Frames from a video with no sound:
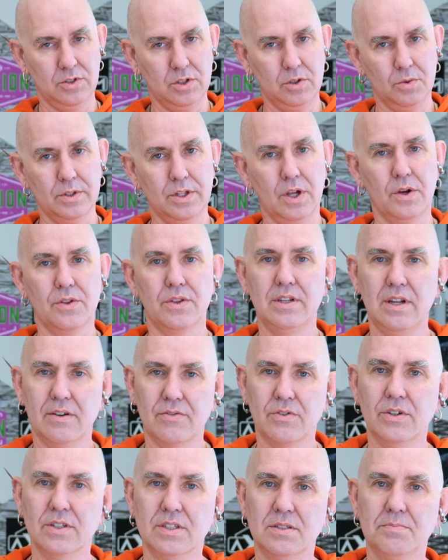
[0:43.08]
of you will know the
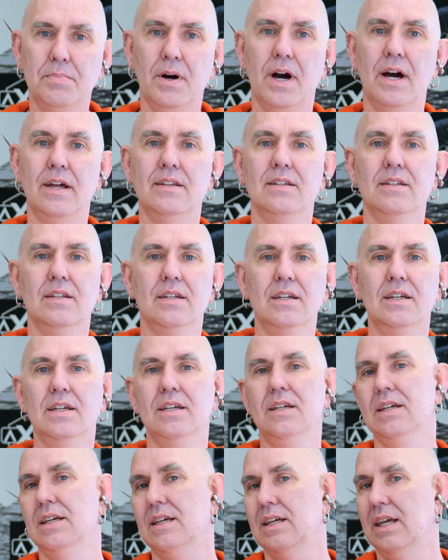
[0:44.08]
difference, but
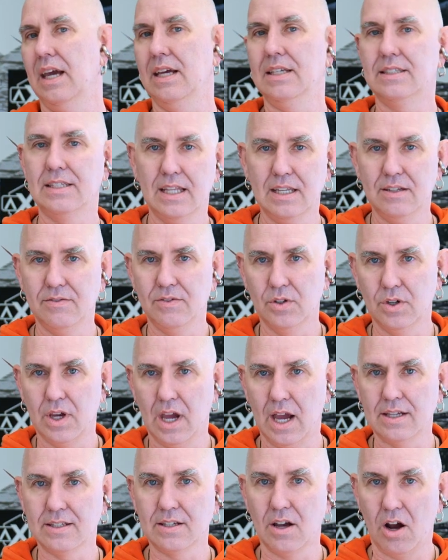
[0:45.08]
in case any of you
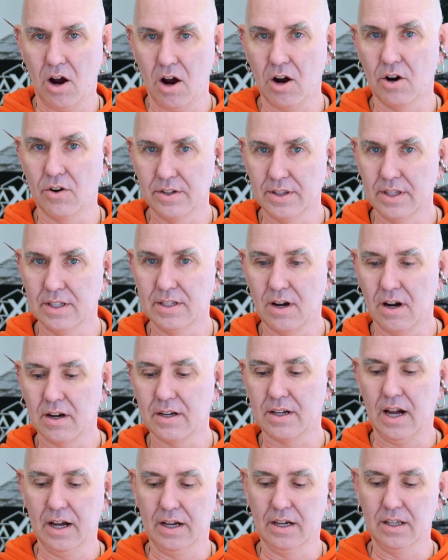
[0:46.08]
guys are in the
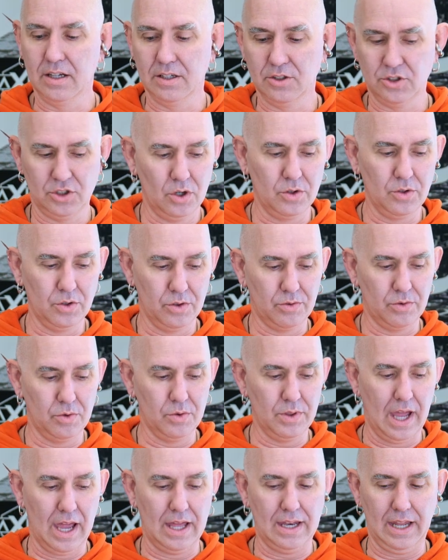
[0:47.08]
dark, I'm going to show you
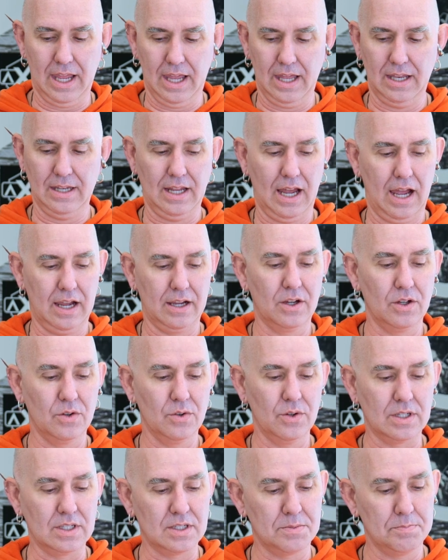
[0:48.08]
through that, and I'm going
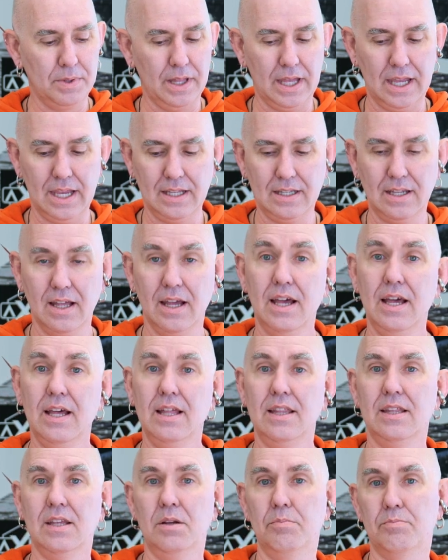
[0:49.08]
to explain
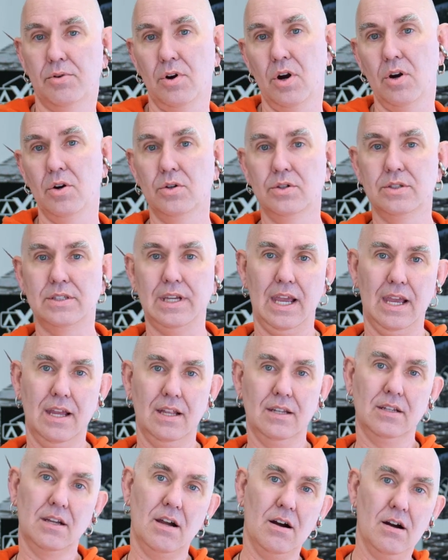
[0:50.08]
the pros
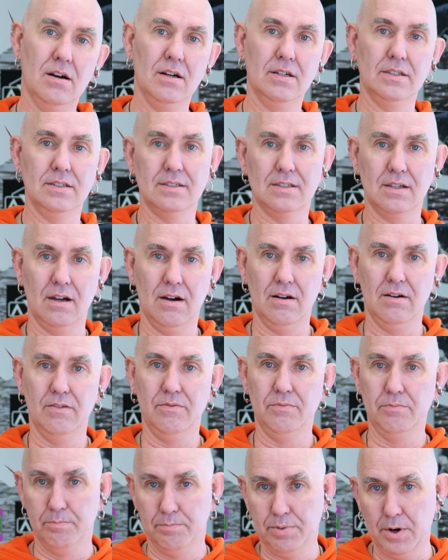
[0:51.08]
and cons
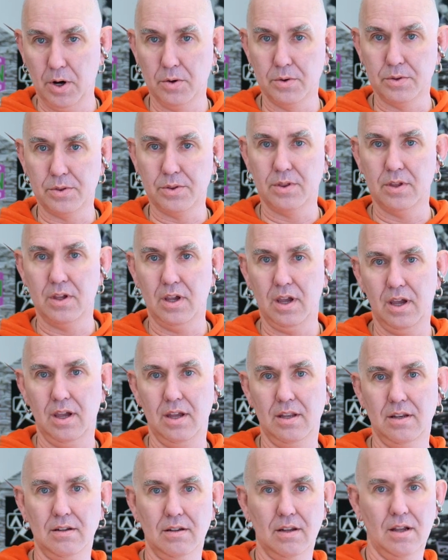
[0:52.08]
of both
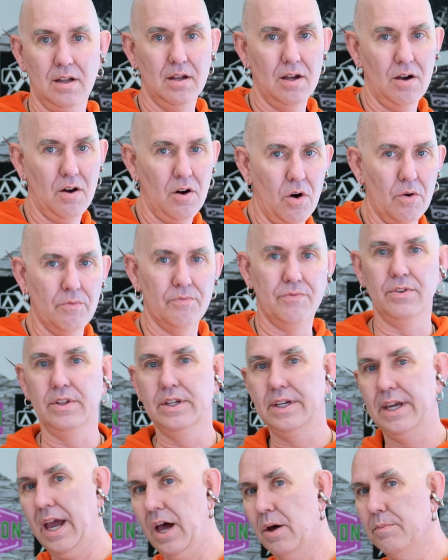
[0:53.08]
and
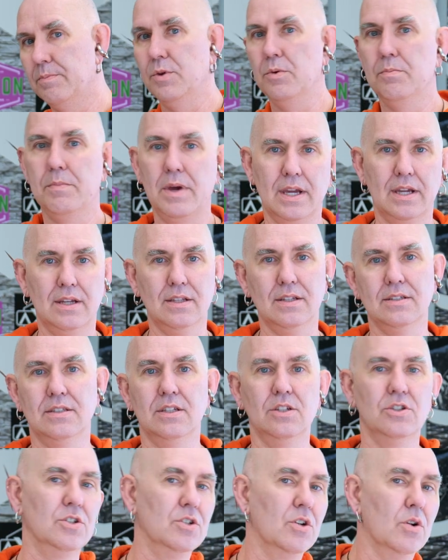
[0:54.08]
hopefully help you make a
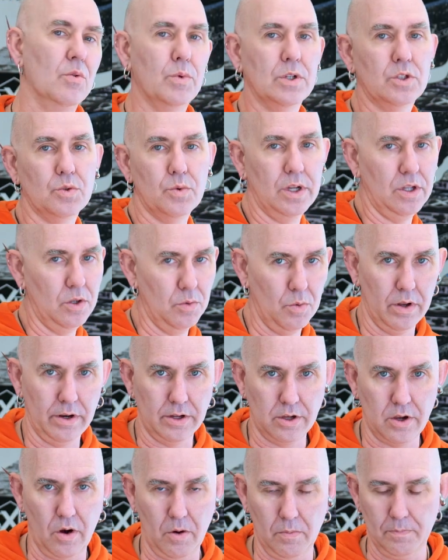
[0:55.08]
decision on which way you
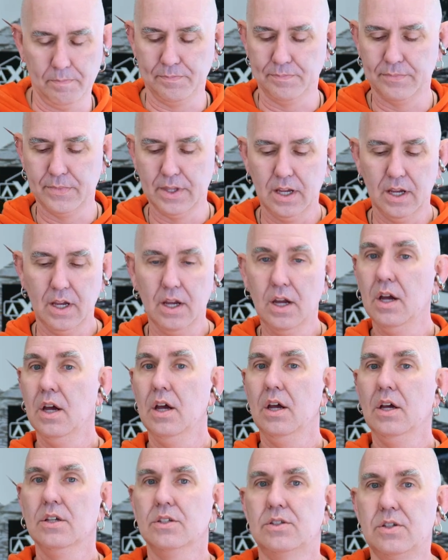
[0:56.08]
want to go.
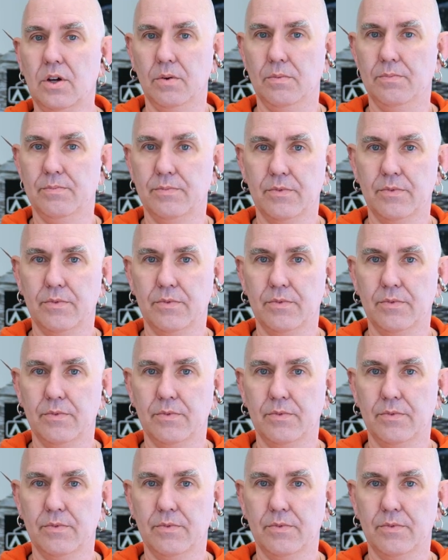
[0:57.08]
So